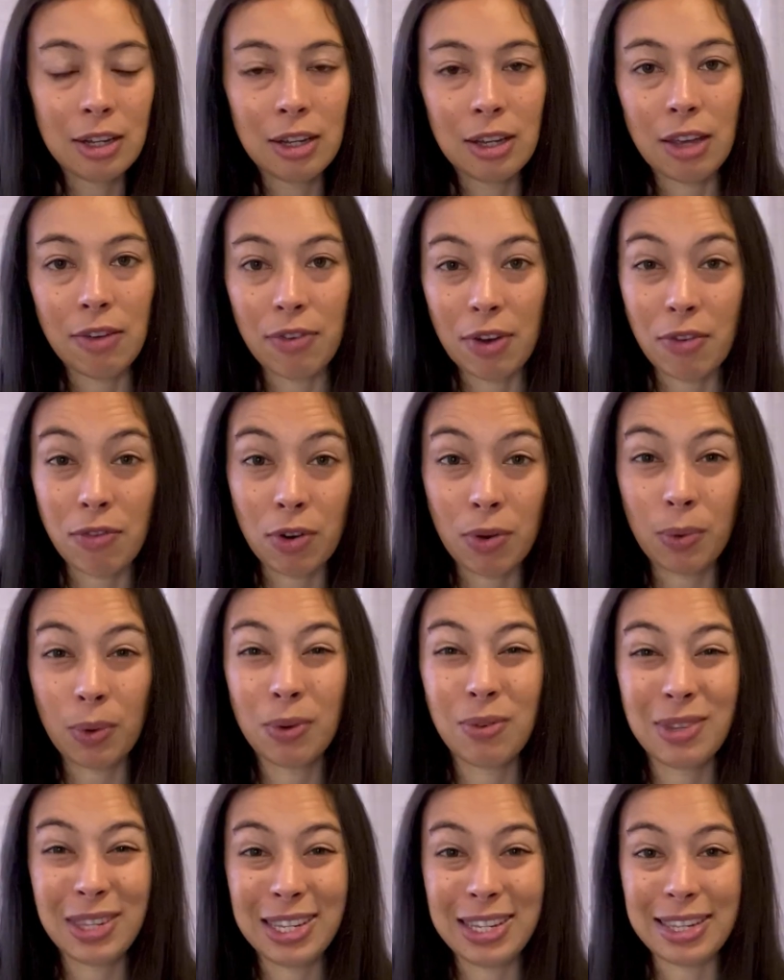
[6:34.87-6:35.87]
If everyone
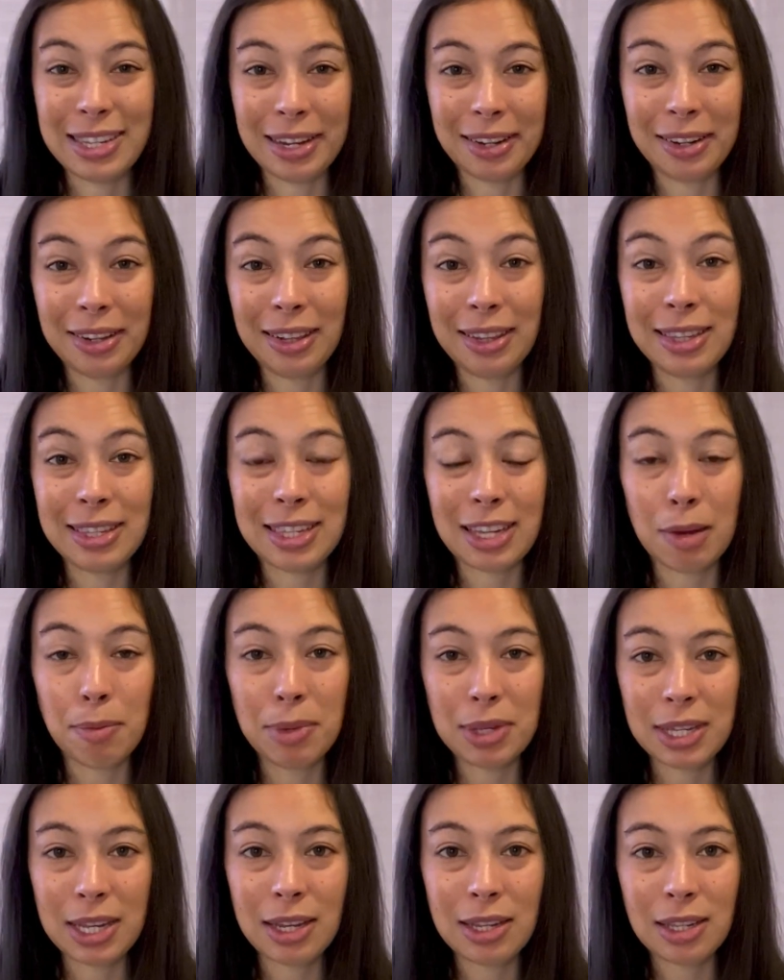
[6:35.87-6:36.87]
was exactly the same
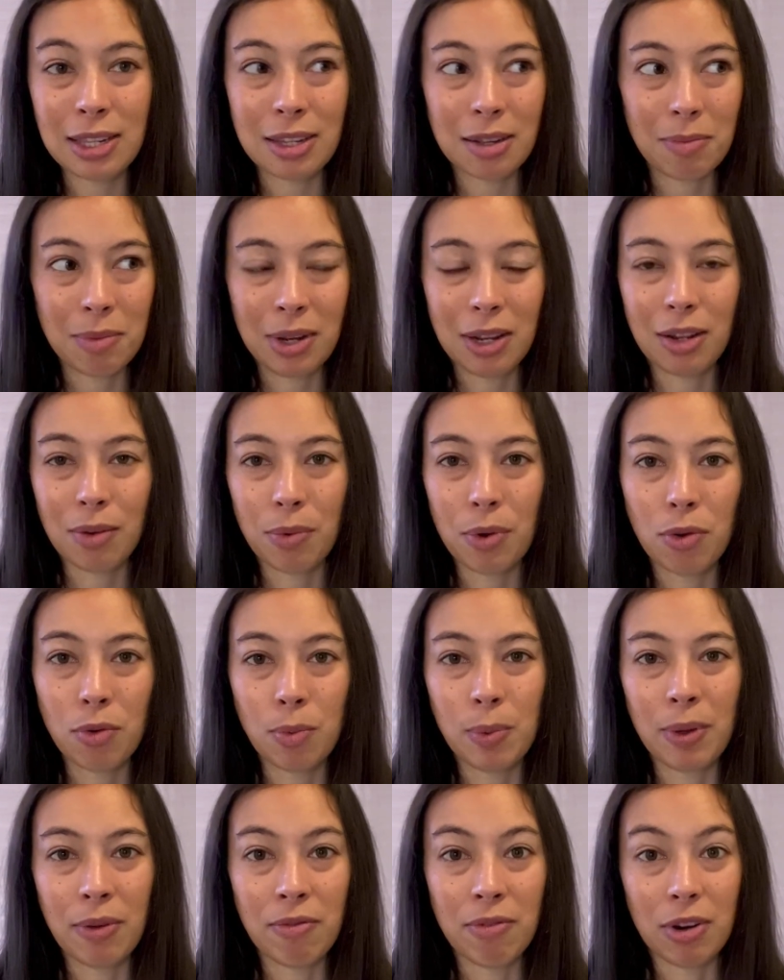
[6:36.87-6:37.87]
as us, I mean, the world would
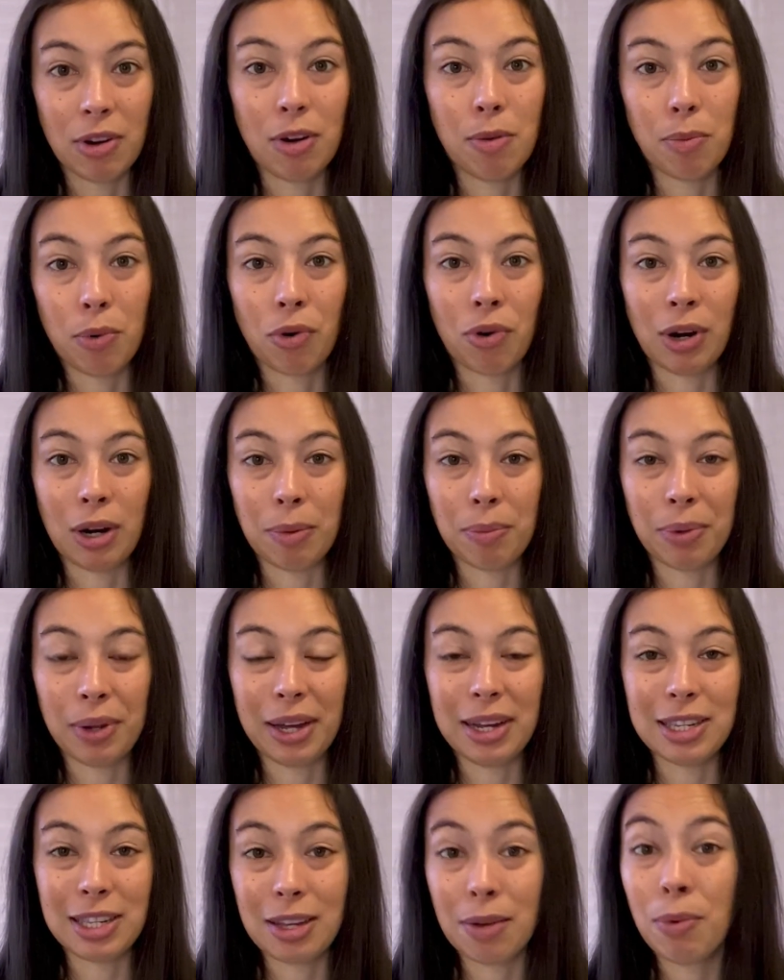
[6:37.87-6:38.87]
be a very boring
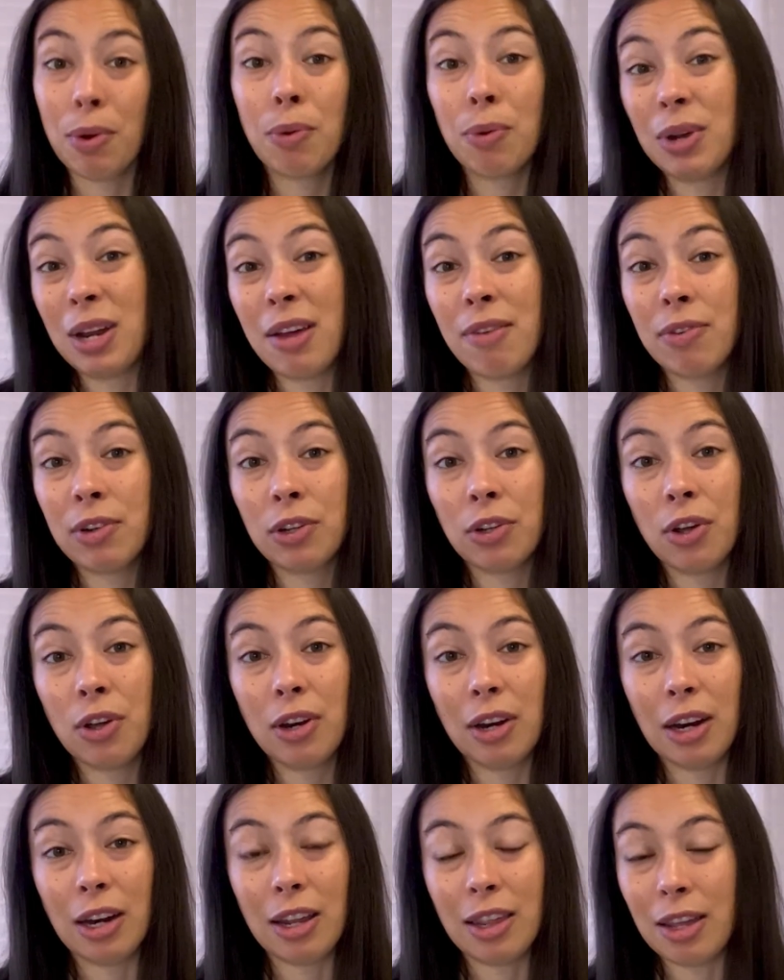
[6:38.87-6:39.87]
place and we would never
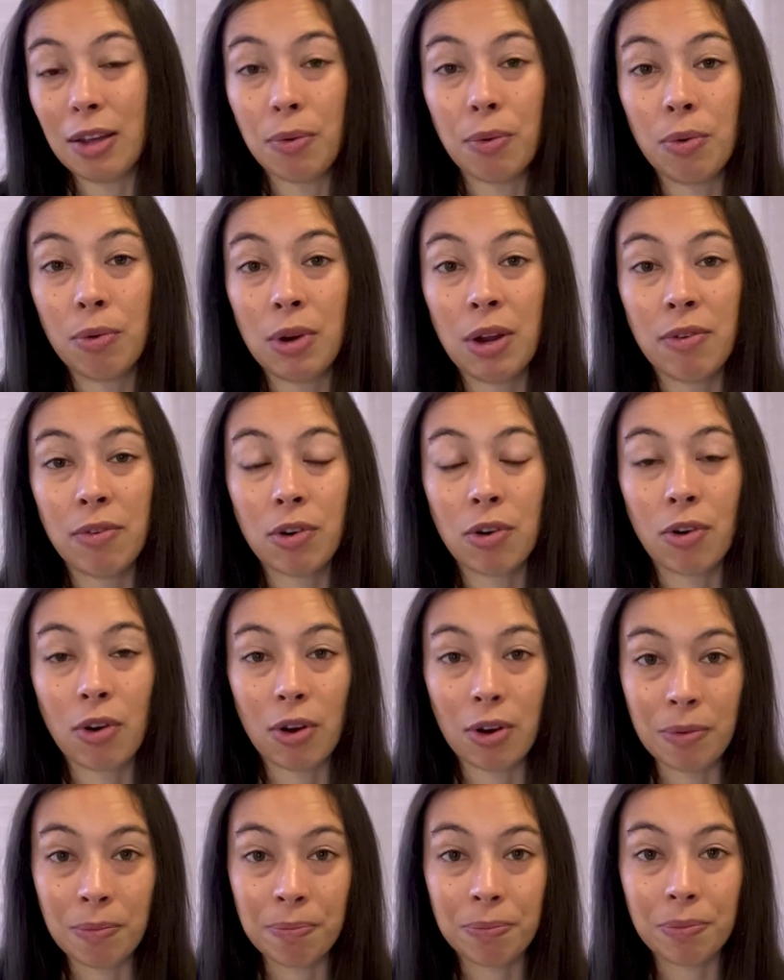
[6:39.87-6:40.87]
learn anything. We would never
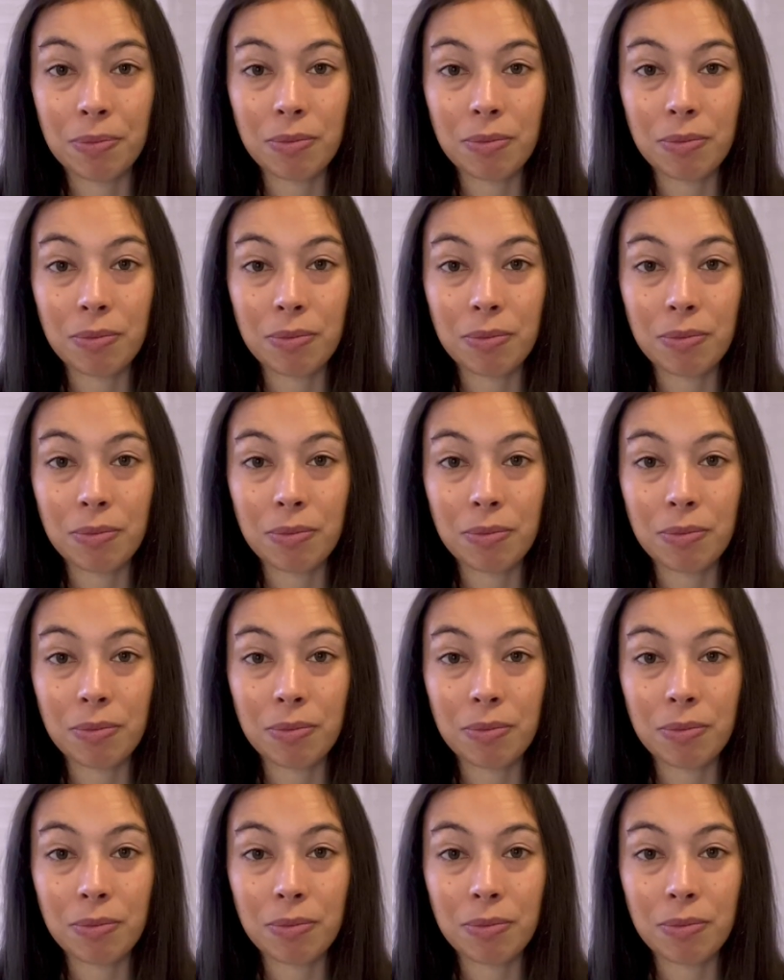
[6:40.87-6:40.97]
grow.